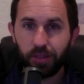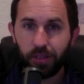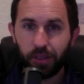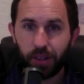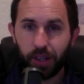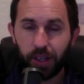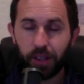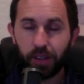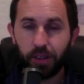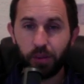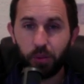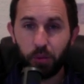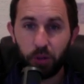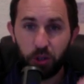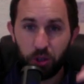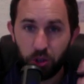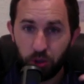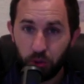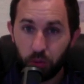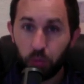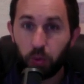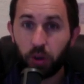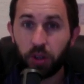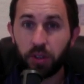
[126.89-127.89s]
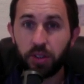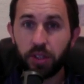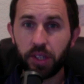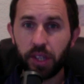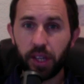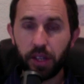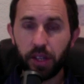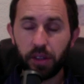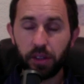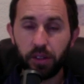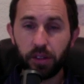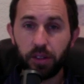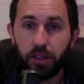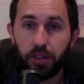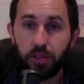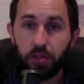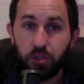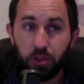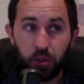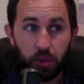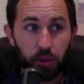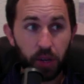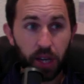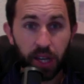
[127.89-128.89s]
right? We should work together
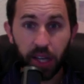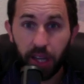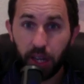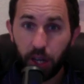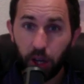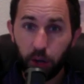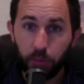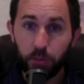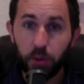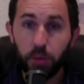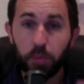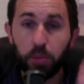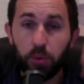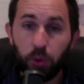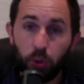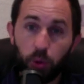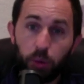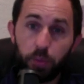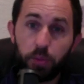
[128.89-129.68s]
so I can help you blow